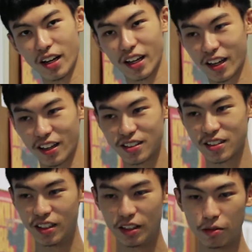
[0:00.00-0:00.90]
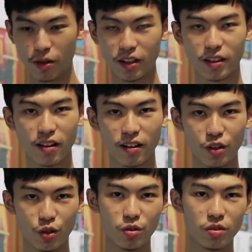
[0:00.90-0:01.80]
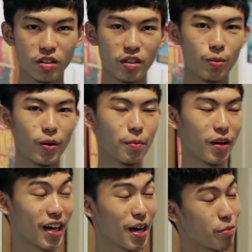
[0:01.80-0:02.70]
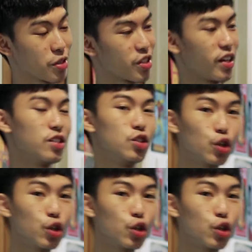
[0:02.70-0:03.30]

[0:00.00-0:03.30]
I can't really tell you what my camera stand is